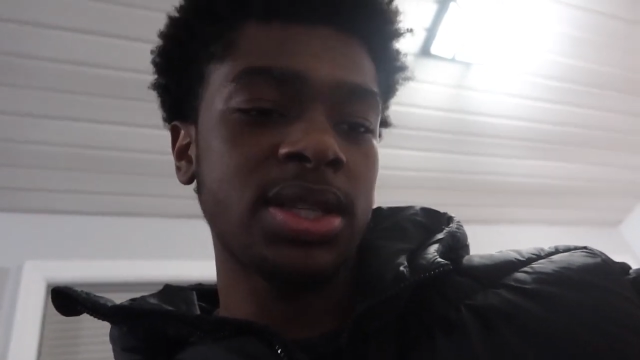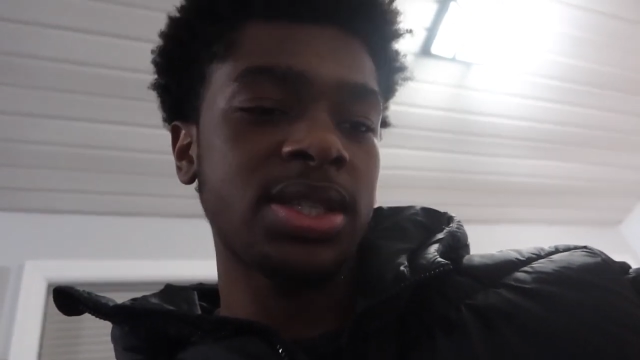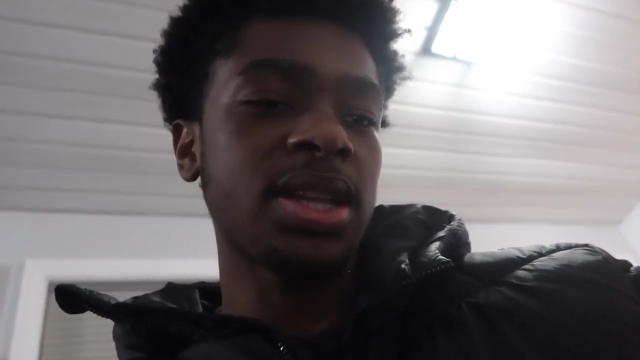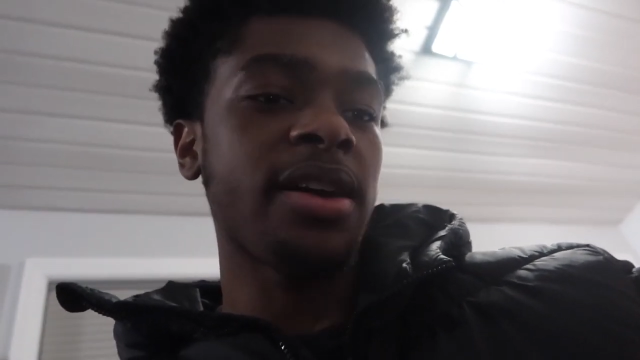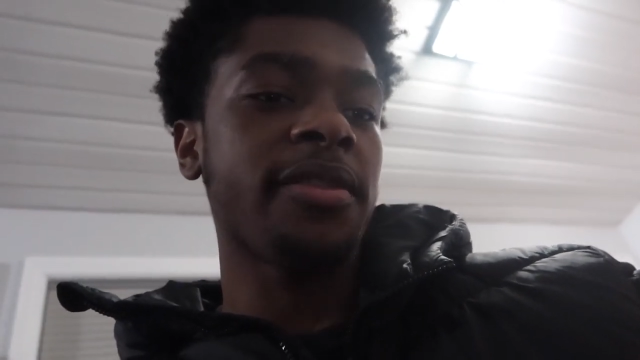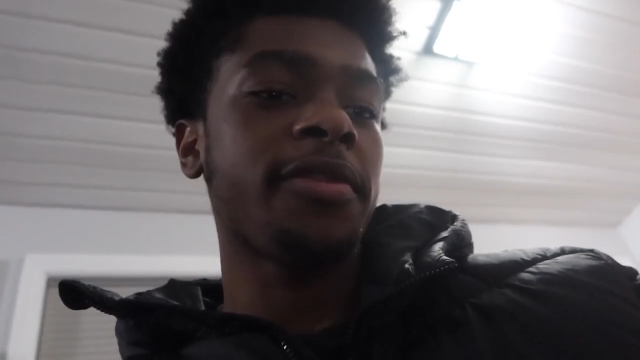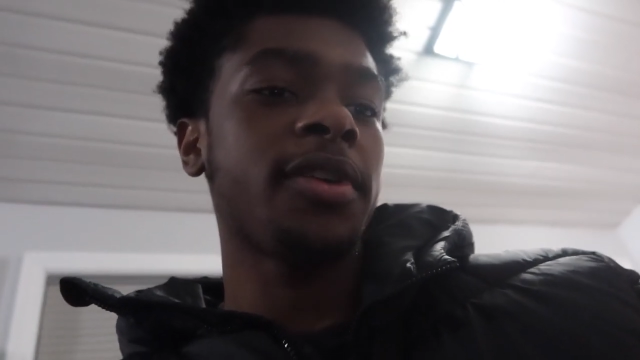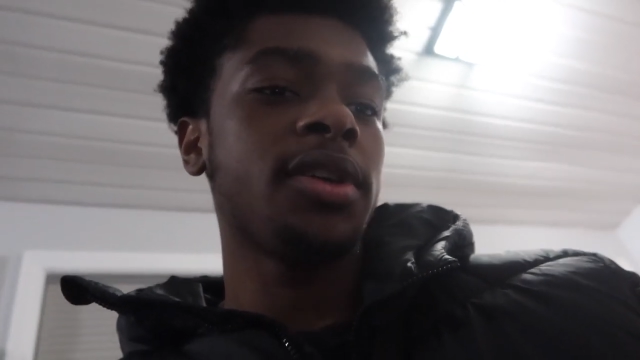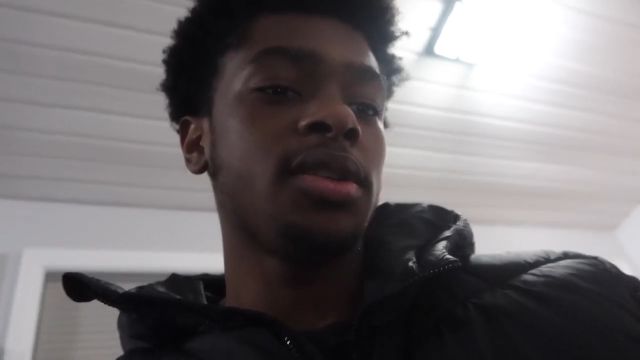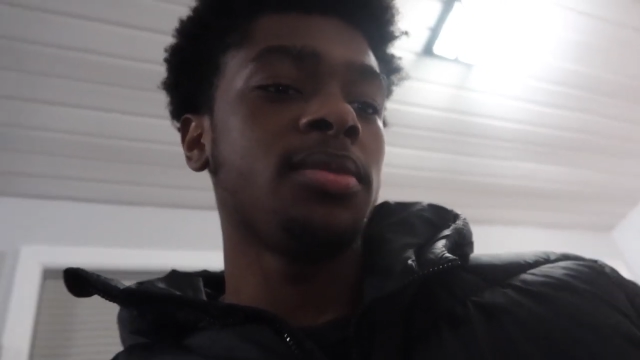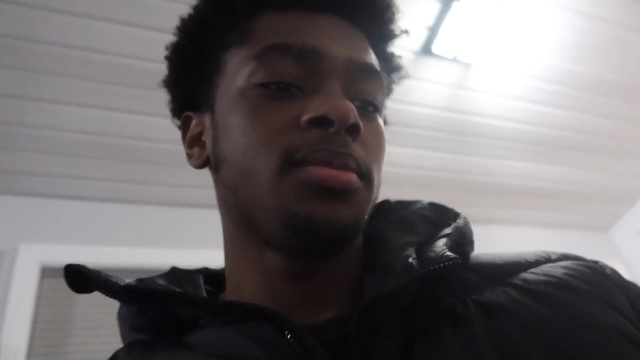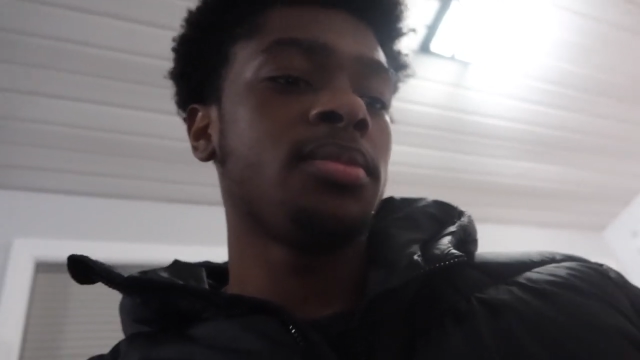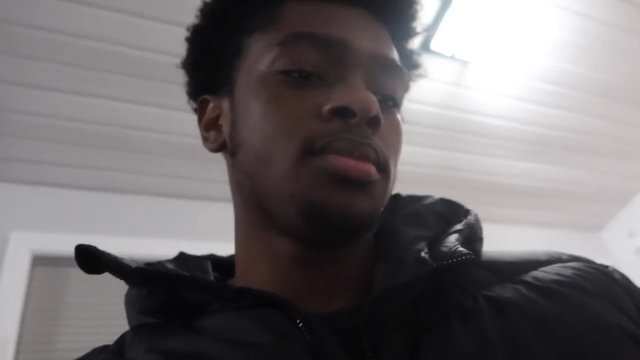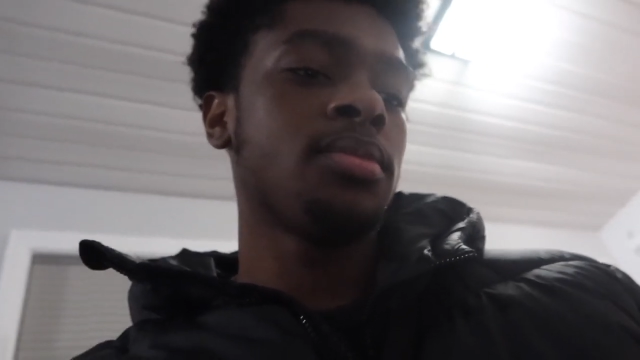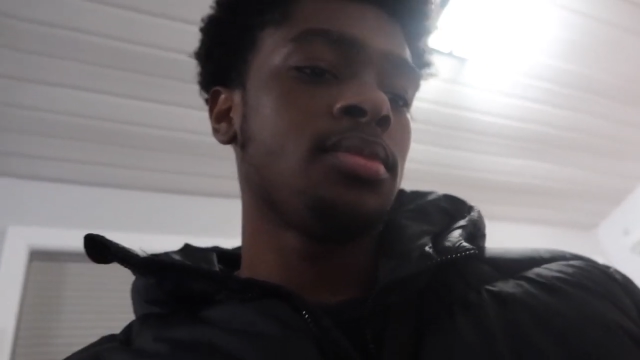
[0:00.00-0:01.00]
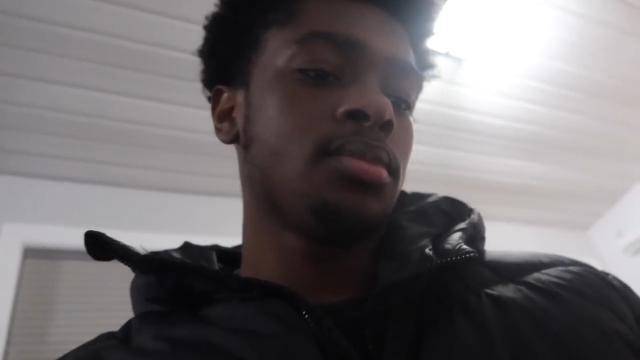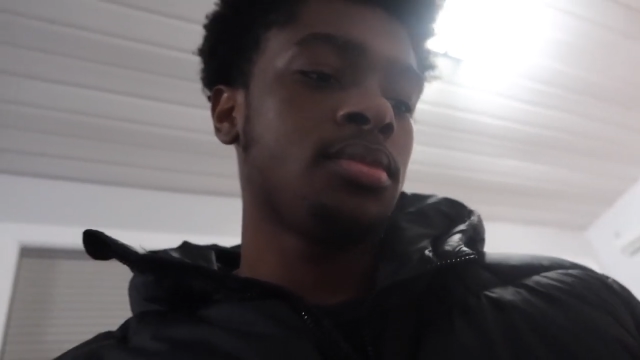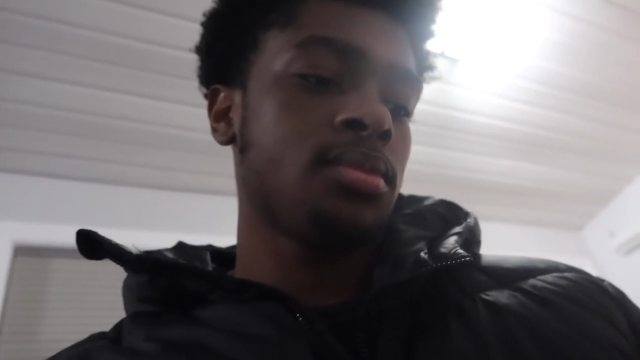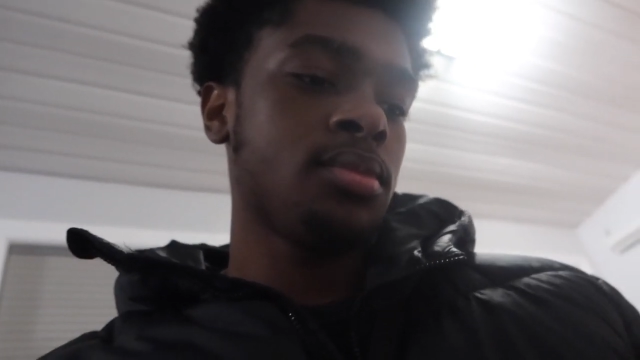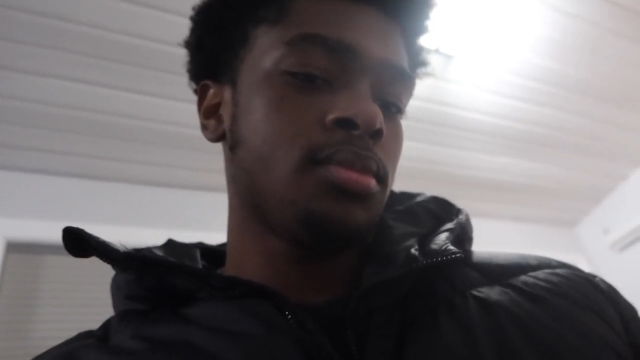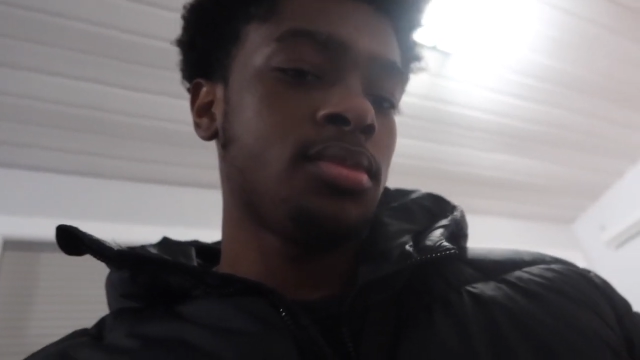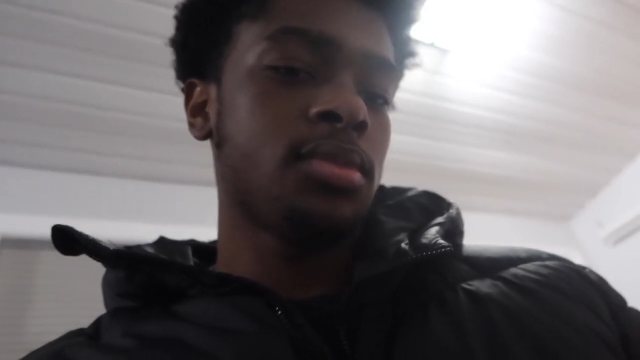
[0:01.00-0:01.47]
It's not fake.
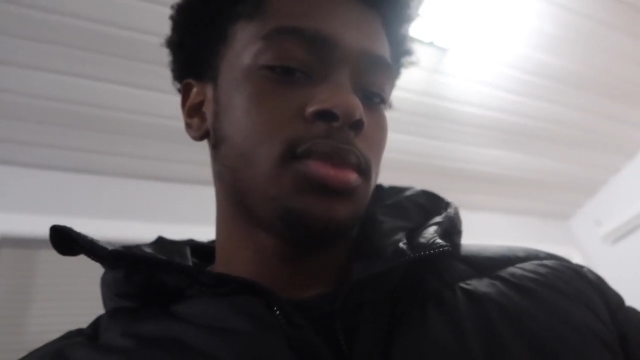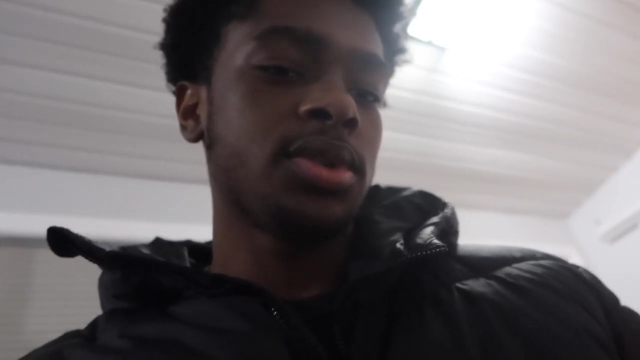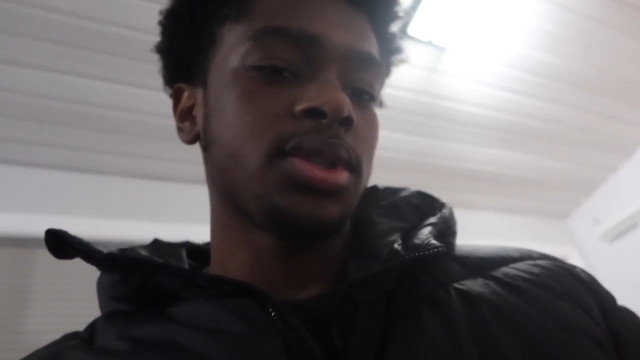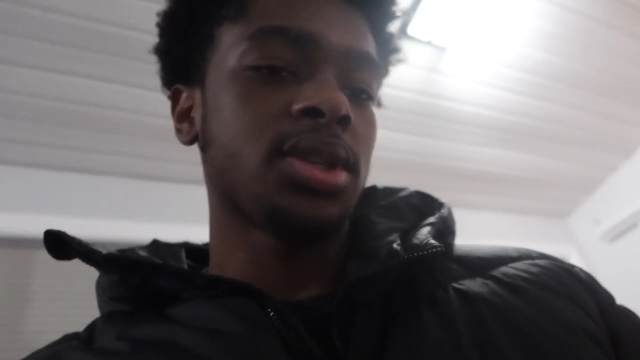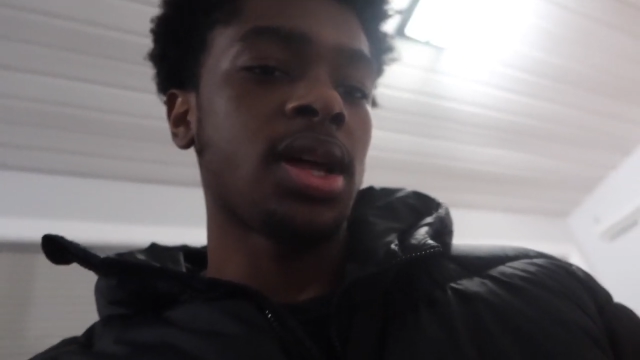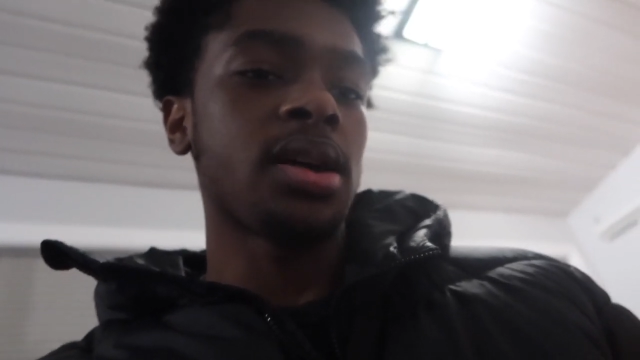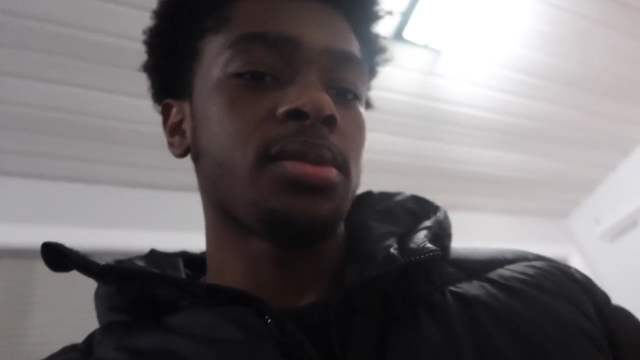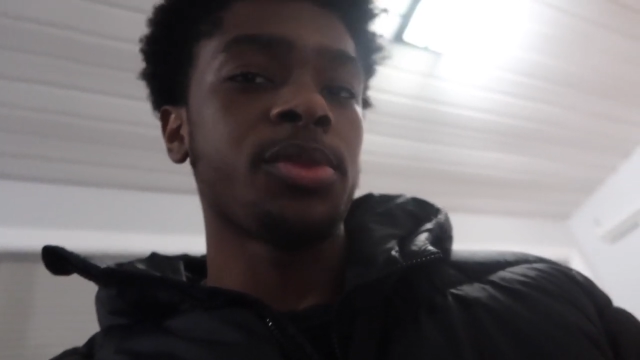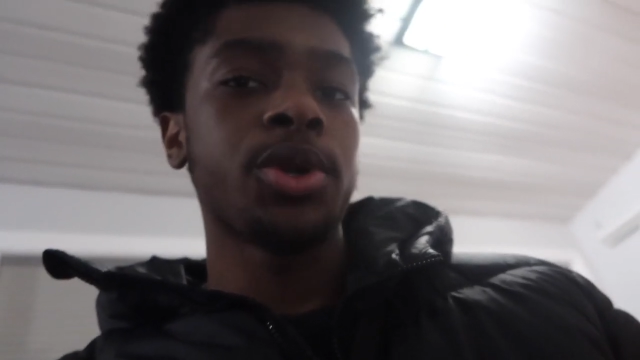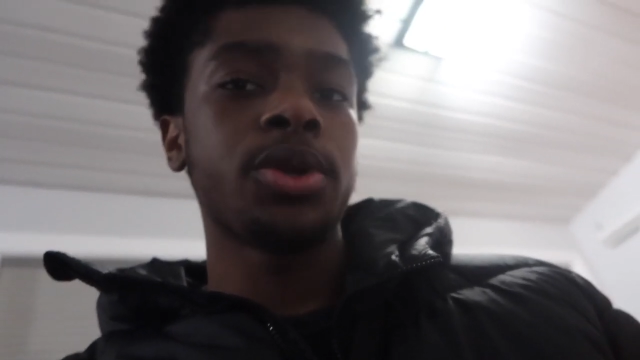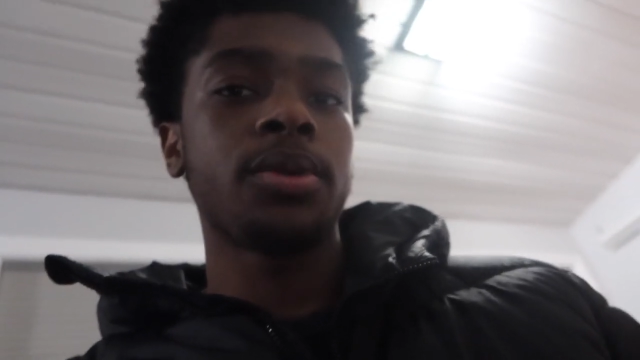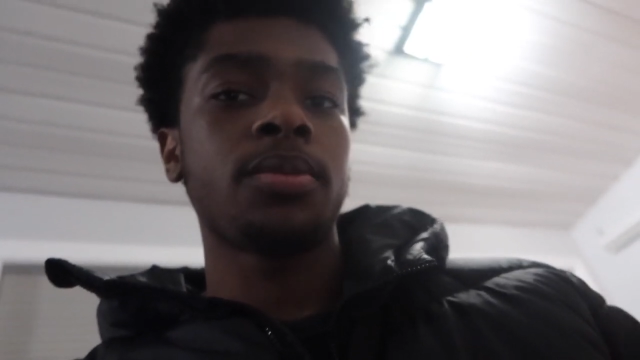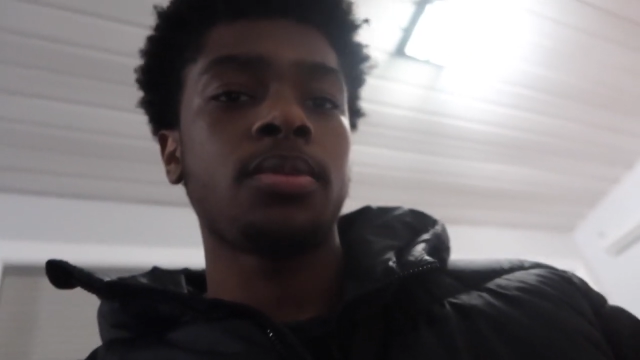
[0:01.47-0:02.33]
it's a lot of money.